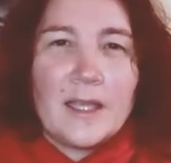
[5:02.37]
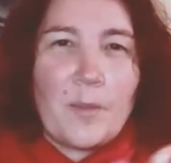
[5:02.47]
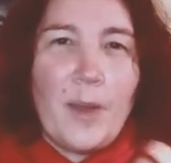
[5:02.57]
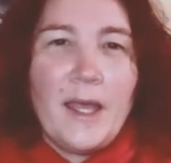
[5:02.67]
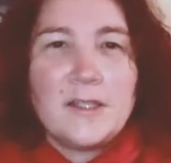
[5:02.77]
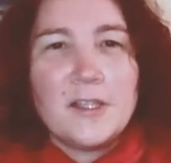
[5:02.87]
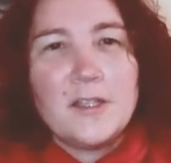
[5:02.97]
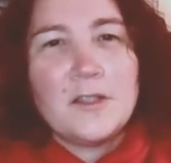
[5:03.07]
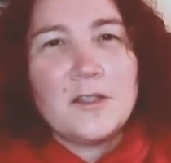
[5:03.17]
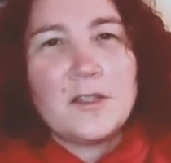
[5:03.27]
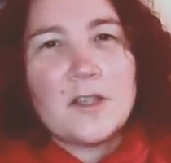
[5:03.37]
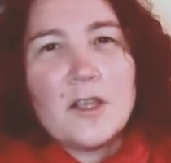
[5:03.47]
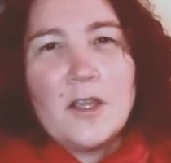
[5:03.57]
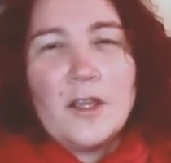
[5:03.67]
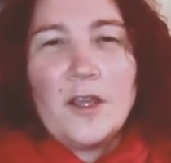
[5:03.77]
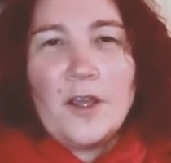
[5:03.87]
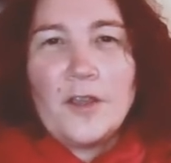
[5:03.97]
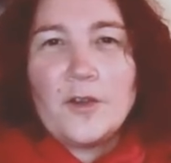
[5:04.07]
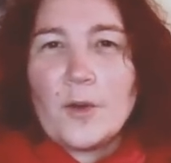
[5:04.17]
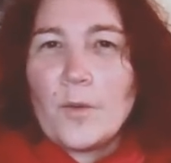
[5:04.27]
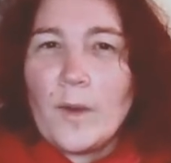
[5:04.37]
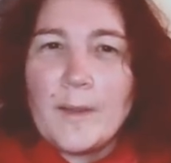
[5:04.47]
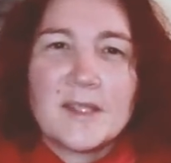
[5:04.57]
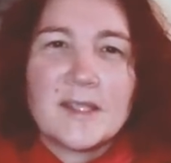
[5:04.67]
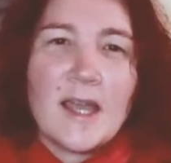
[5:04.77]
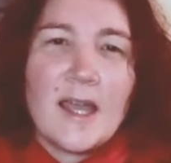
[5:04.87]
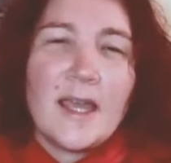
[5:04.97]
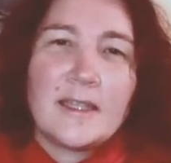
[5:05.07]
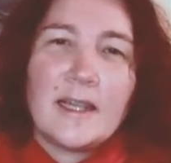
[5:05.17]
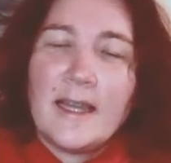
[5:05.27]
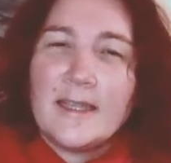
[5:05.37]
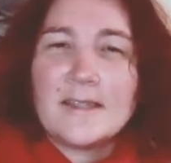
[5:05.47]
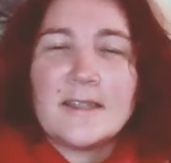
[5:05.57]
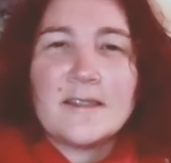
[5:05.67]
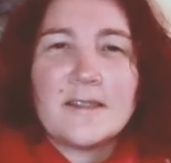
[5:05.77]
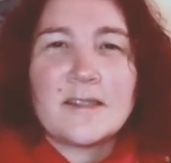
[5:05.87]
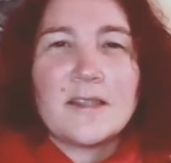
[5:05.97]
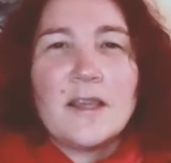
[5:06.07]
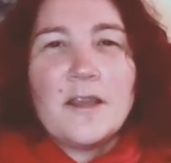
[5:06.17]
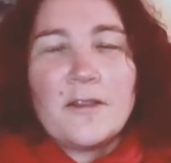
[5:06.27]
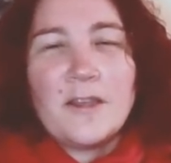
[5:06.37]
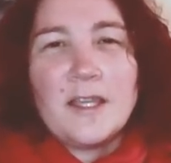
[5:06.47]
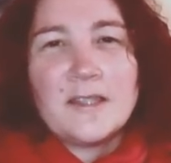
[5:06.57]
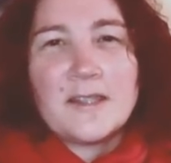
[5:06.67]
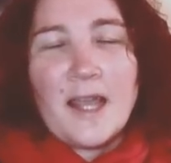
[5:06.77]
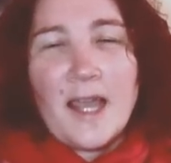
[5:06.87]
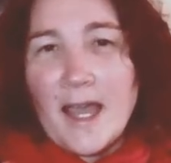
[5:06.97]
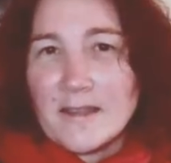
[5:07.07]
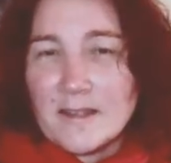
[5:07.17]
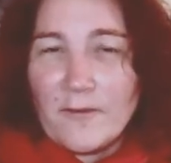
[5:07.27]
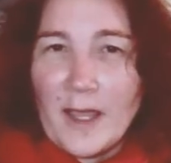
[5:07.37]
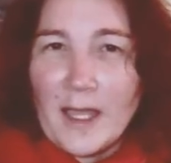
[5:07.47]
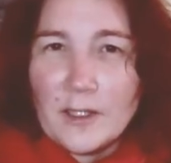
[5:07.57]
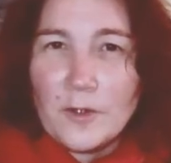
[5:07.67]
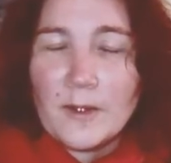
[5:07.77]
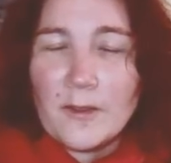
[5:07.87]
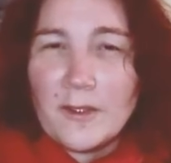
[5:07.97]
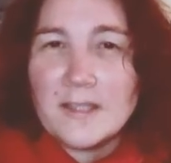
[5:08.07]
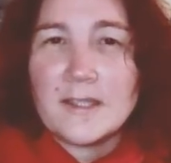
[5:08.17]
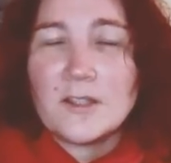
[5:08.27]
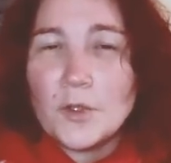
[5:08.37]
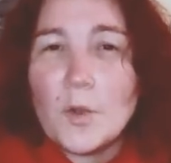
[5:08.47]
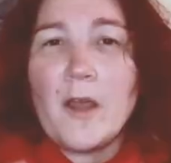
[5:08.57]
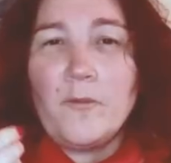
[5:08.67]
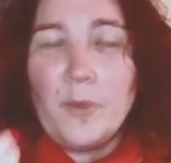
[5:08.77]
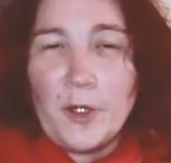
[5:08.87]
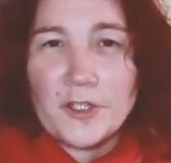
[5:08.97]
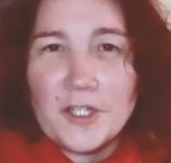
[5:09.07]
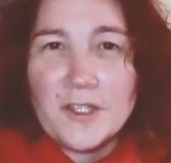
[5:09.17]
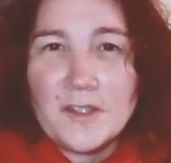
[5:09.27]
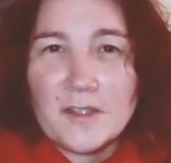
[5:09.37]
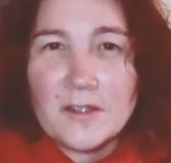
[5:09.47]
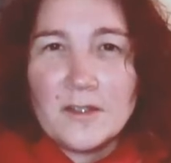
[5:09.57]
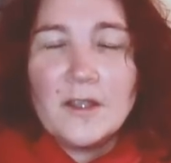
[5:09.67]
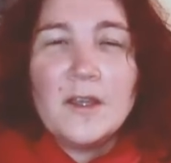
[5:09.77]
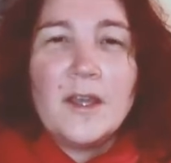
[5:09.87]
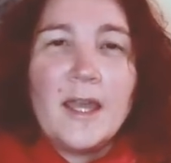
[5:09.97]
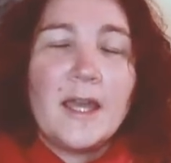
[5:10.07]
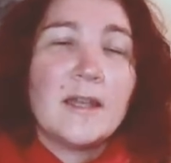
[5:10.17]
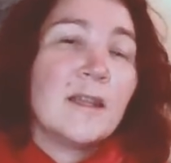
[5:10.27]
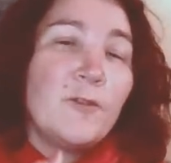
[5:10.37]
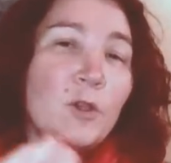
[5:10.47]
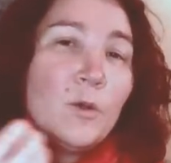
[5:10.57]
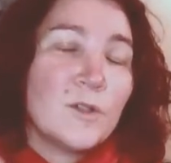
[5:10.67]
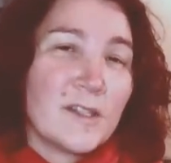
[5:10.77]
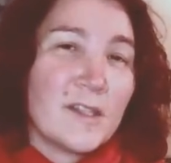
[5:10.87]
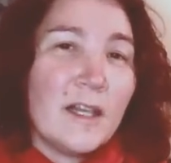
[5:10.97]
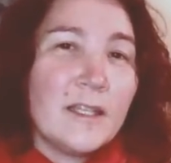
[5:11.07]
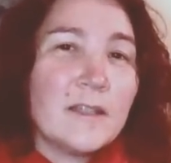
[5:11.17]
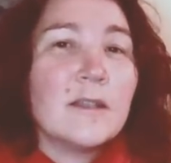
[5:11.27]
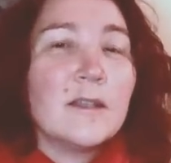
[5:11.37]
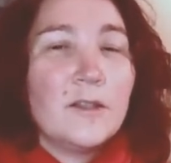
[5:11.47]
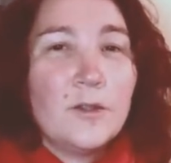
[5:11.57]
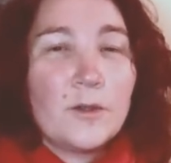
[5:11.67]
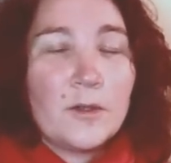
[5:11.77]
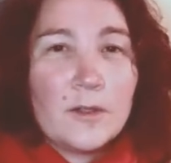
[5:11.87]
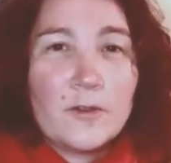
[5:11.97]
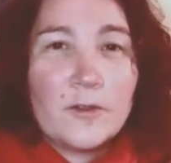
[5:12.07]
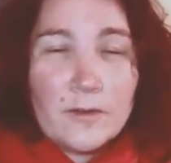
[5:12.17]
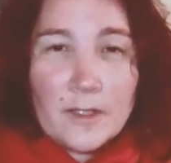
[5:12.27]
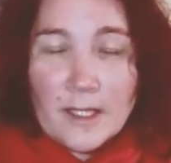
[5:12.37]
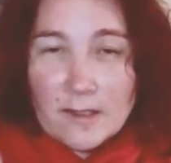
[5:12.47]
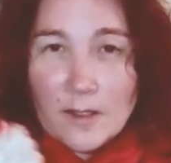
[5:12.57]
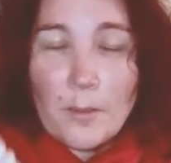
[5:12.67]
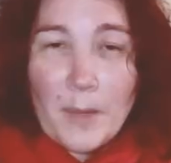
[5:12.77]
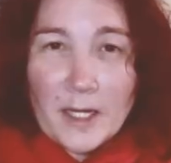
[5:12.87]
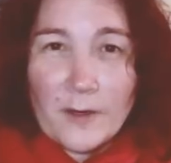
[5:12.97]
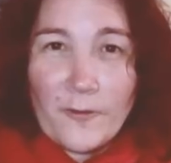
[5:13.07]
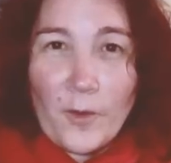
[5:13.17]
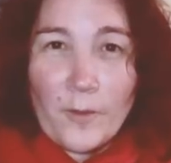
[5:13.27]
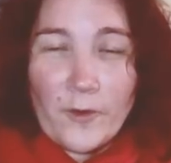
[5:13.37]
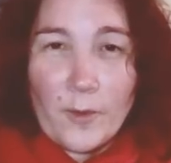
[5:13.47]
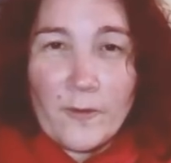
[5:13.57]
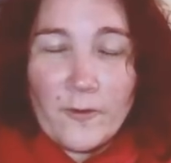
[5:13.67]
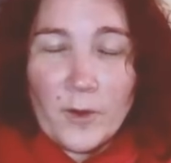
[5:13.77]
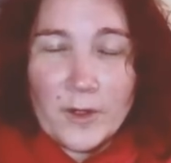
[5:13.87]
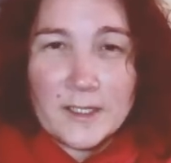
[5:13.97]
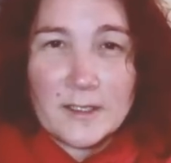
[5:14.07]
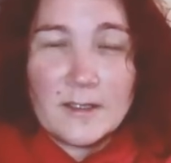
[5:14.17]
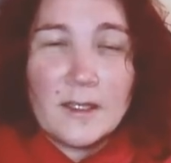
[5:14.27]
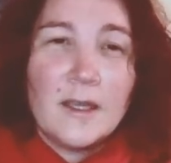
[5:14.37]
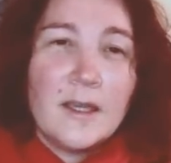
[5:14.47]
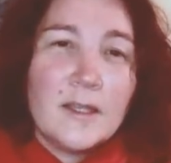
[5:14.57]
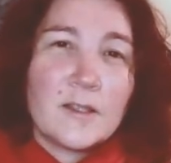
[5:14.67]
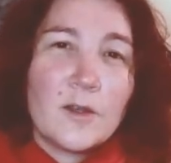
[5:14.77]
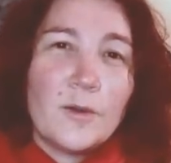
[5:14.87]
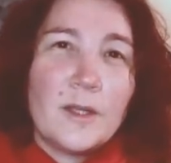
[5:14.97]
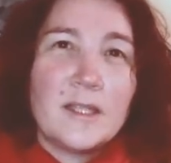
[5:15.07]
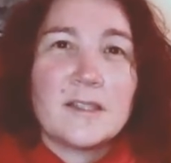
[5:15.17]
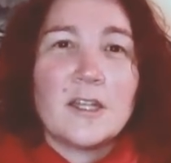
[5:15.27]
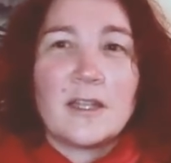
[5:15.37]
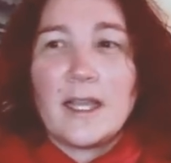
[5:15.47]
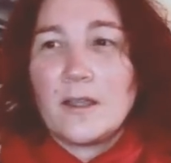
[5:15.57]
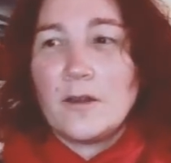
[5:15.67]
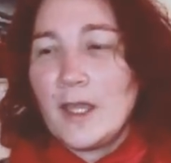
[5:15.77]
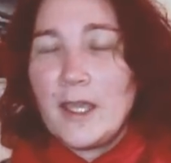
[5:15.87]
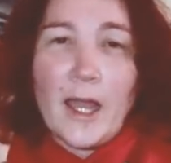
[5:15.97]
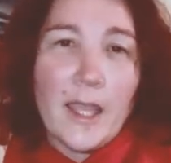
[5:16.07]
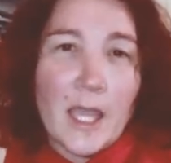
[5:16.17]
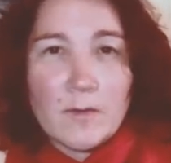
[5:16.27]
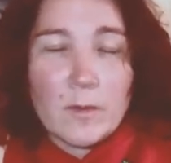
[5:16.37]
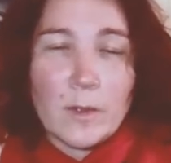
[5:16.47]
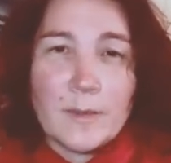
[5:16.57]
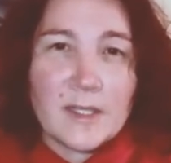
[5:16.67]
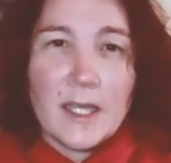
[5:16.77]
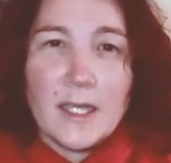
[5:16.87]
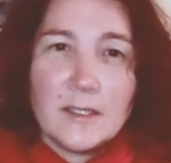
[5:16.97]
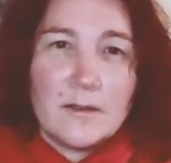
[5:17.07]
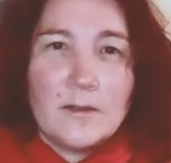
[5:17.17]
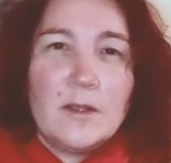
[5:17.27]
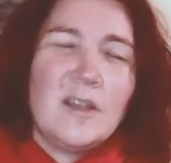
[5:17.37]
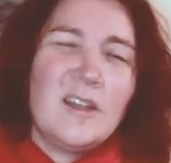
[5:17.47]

like a patent, your website, license, things that has a value and things that you have purchased. And if you would sell it, you could get some money for it. So it's not like, okay, I have a website.